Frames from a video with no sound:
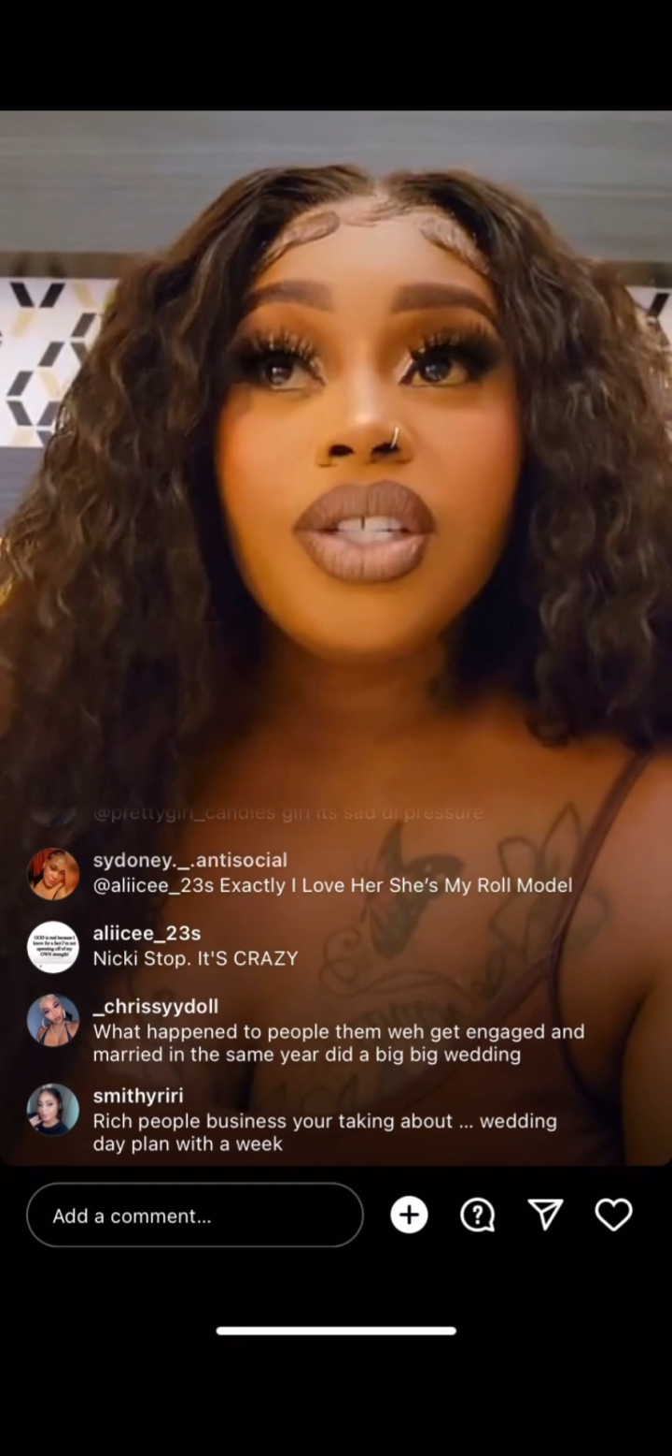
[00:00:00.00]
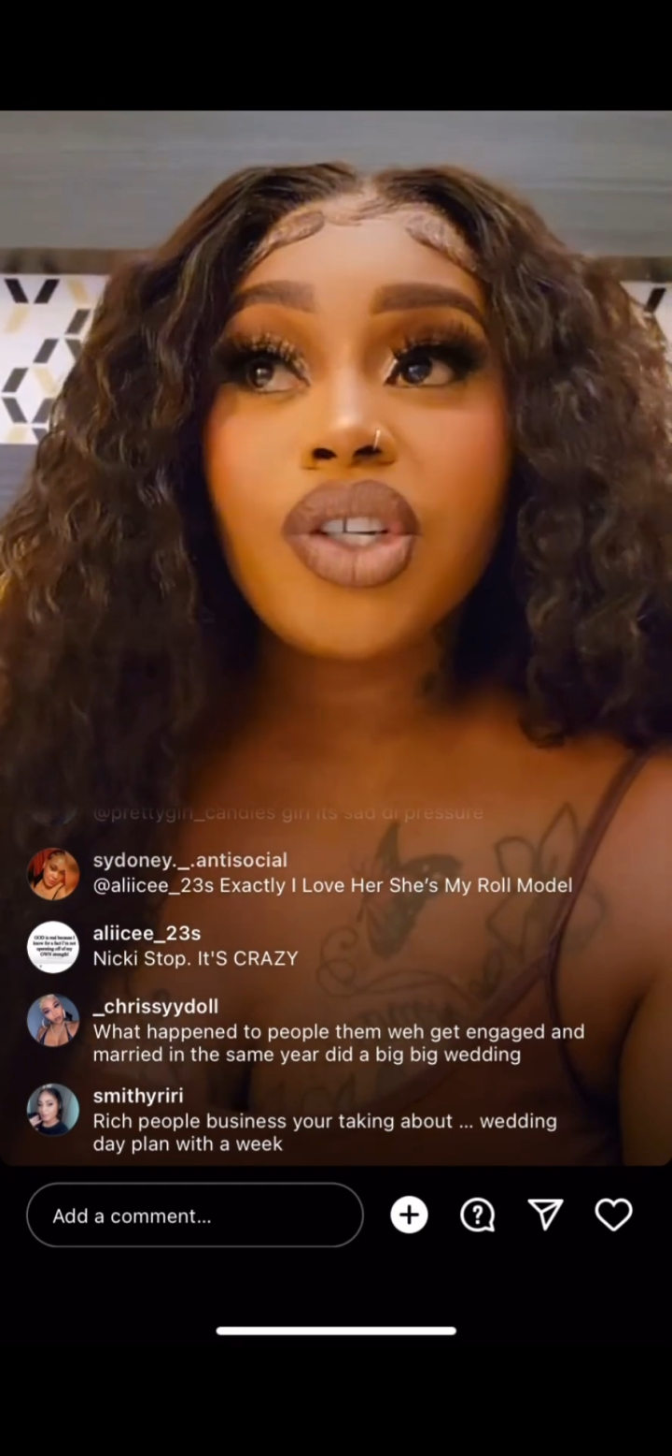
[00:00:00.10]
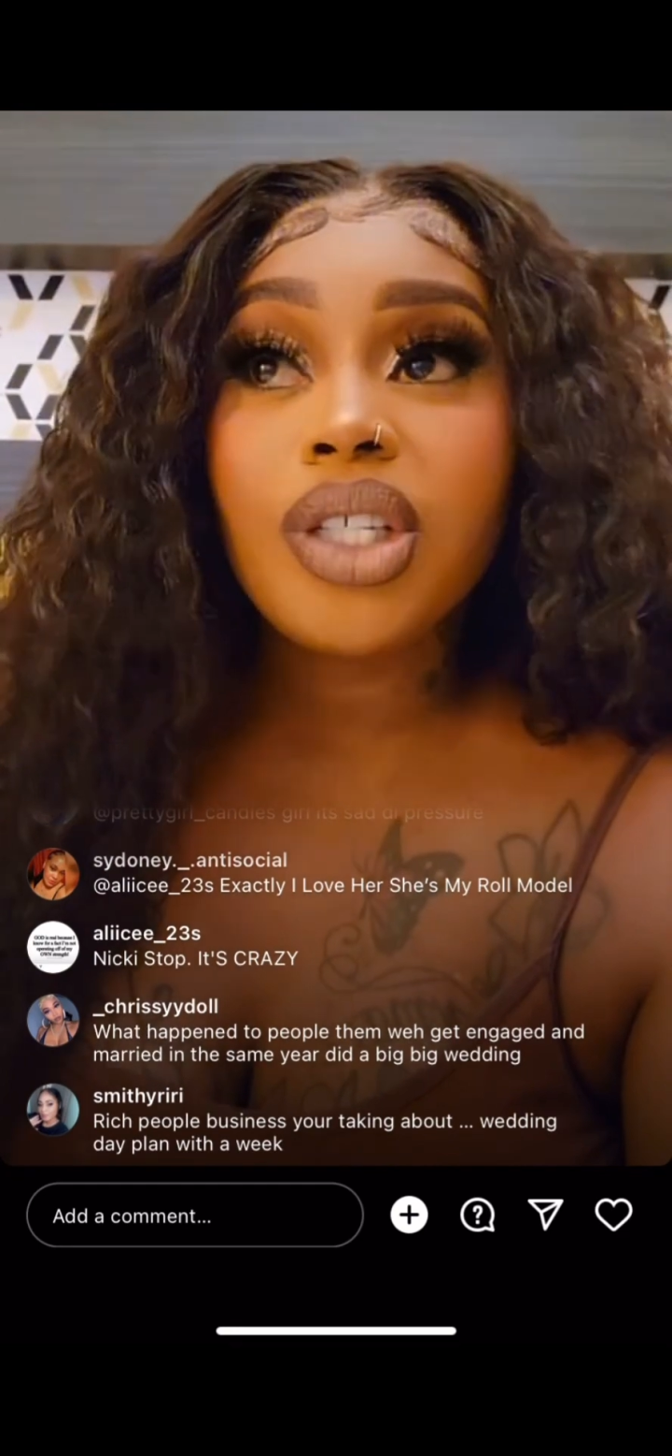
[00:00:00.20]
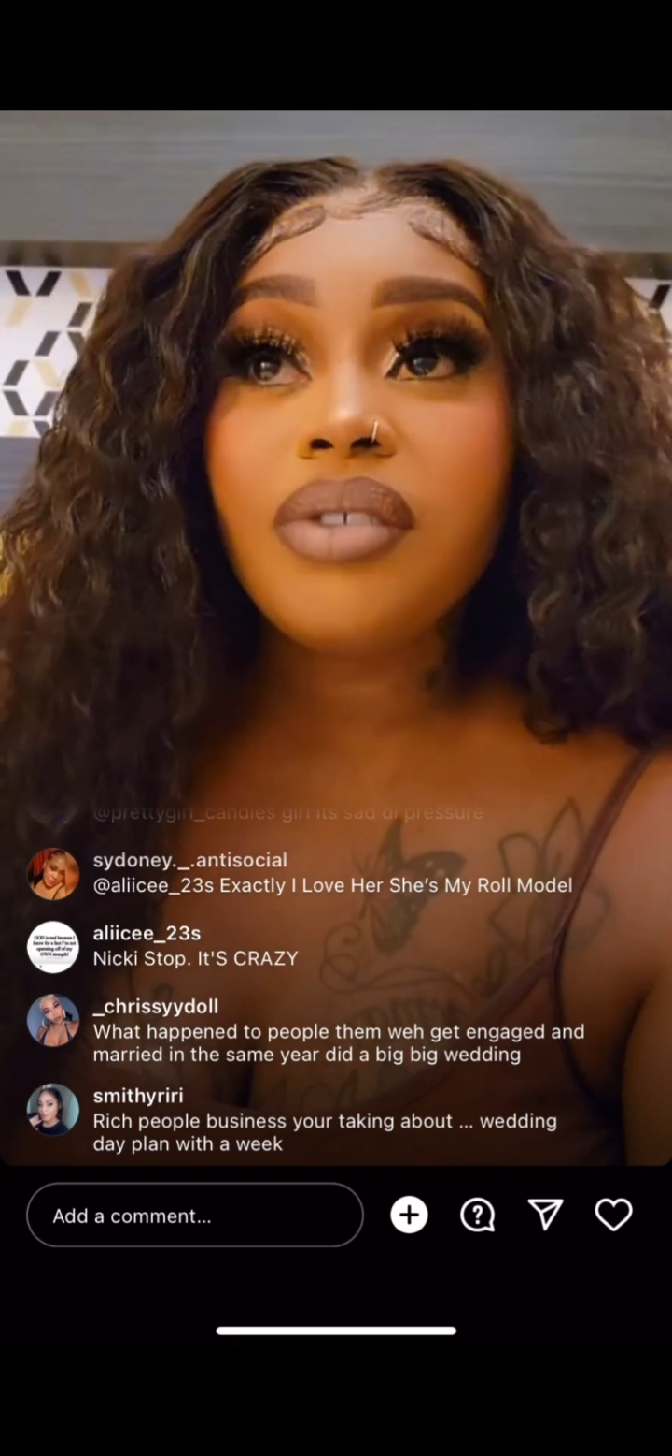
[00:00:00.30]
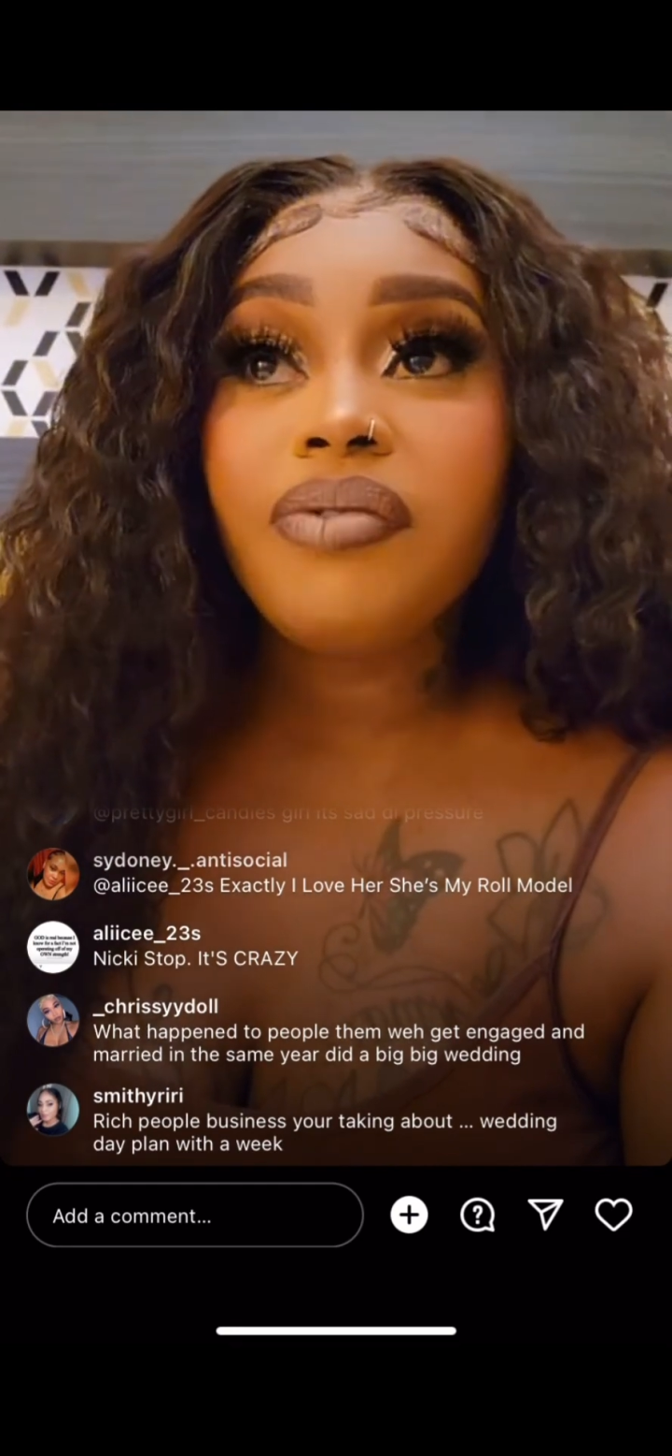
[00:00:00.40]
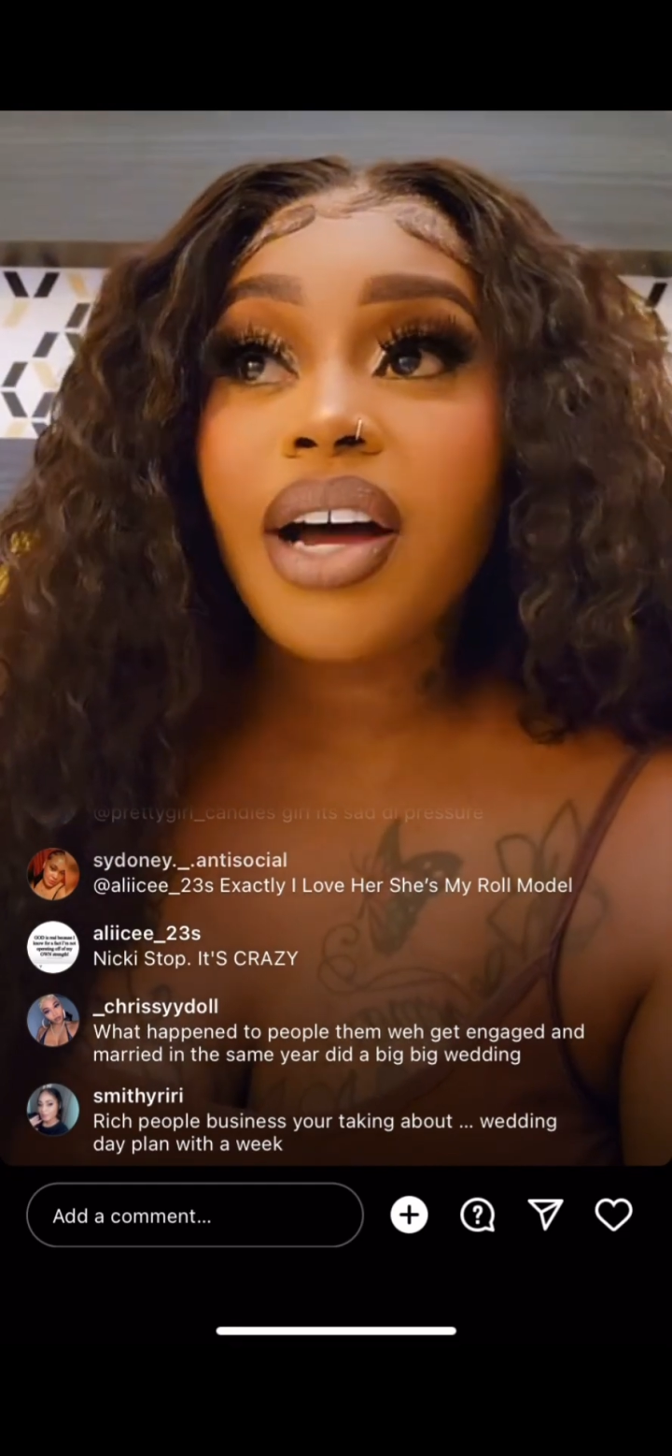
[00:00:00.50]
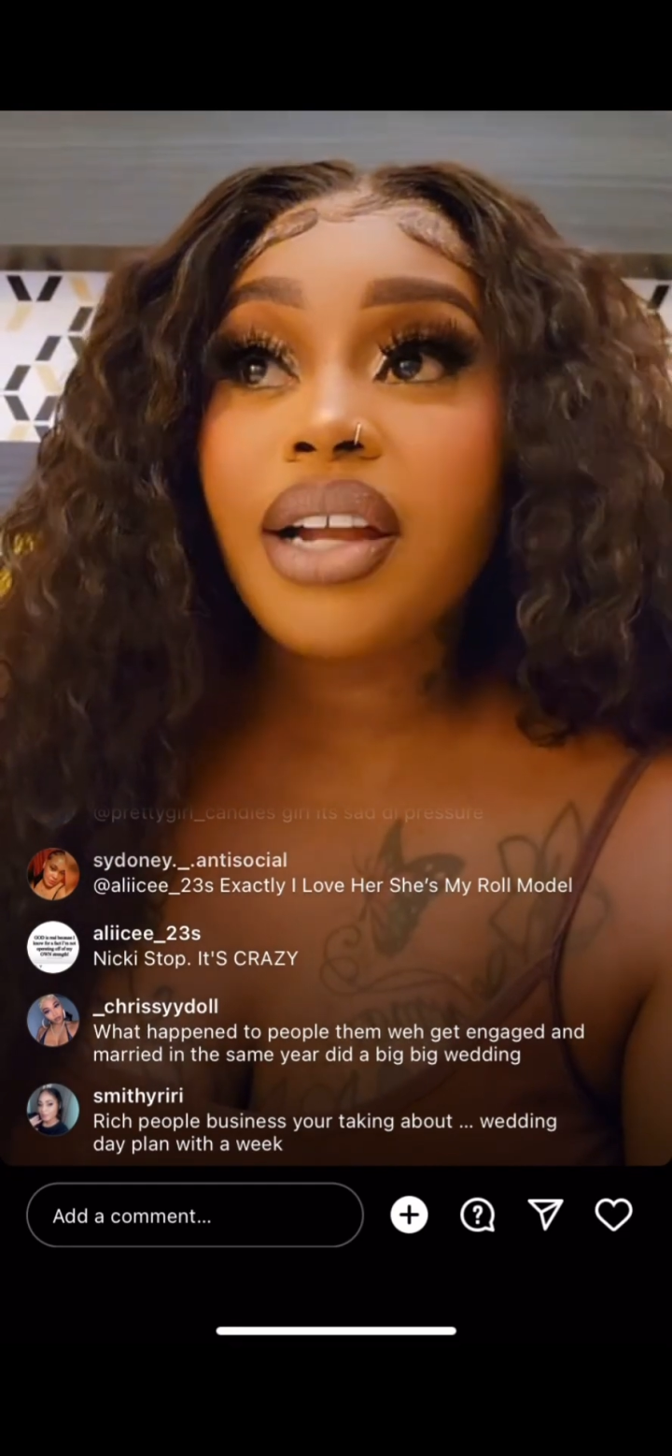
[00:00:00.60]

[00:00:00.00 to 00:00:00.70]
it's just the